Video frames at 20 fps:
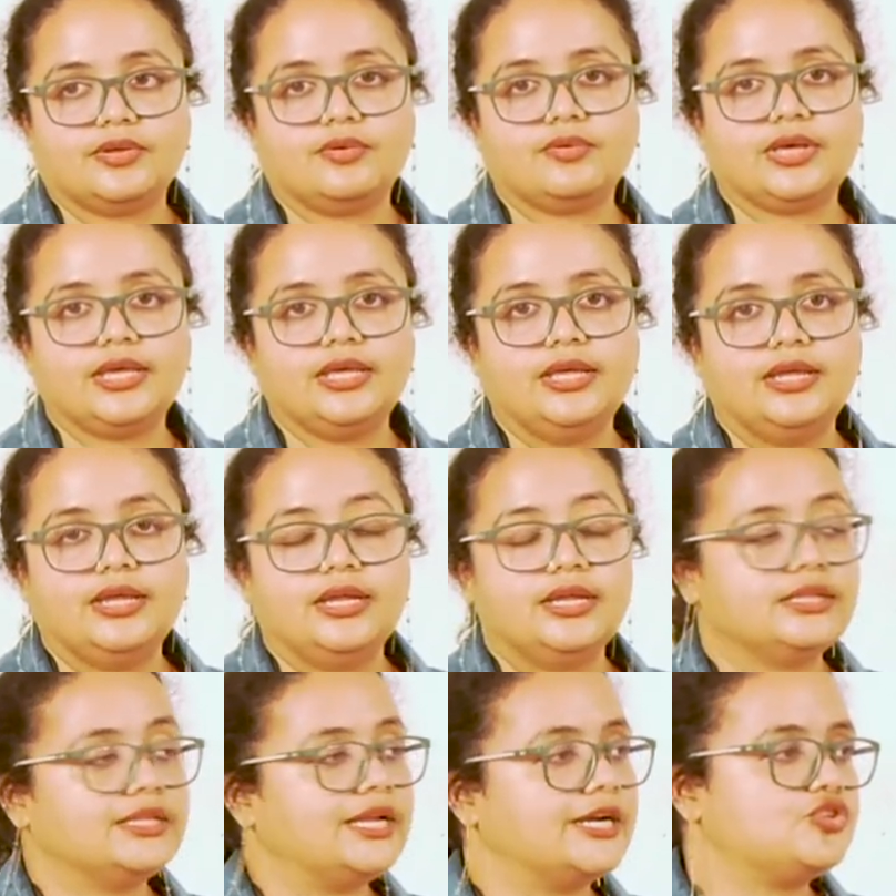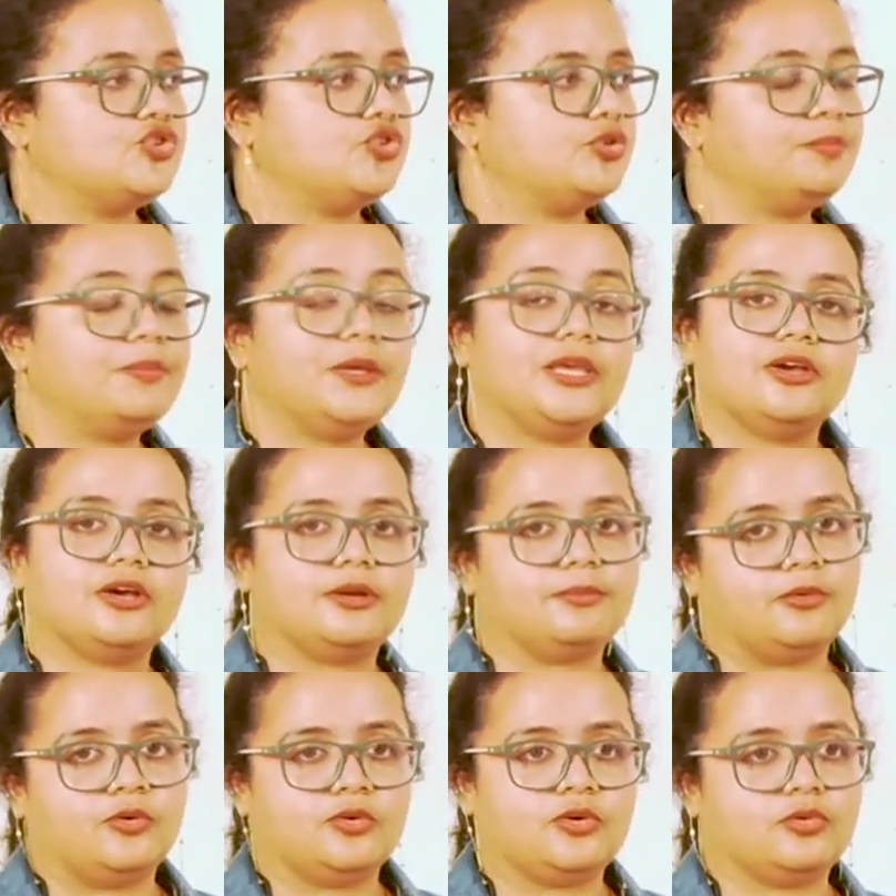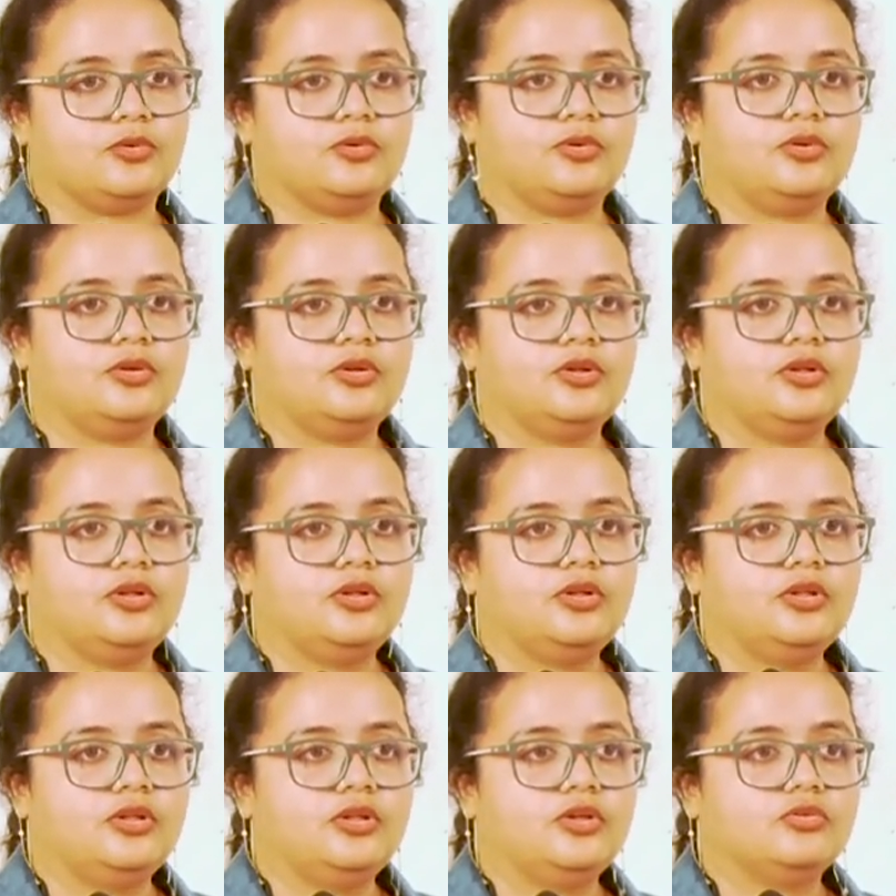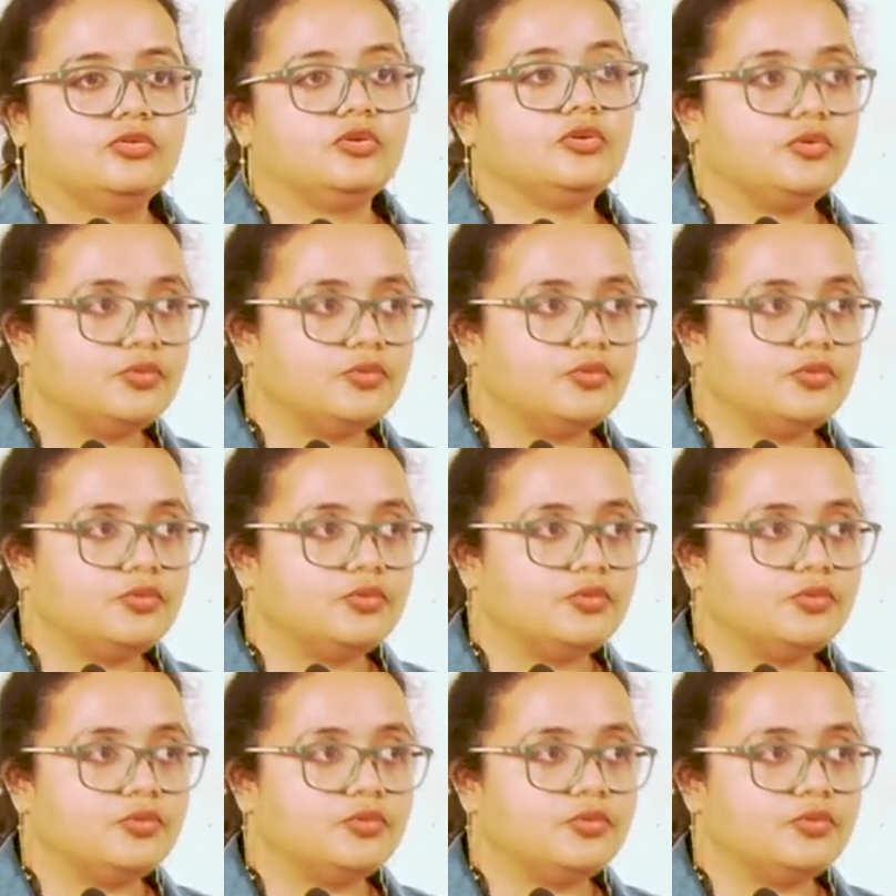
Okay? That should be your motto. So,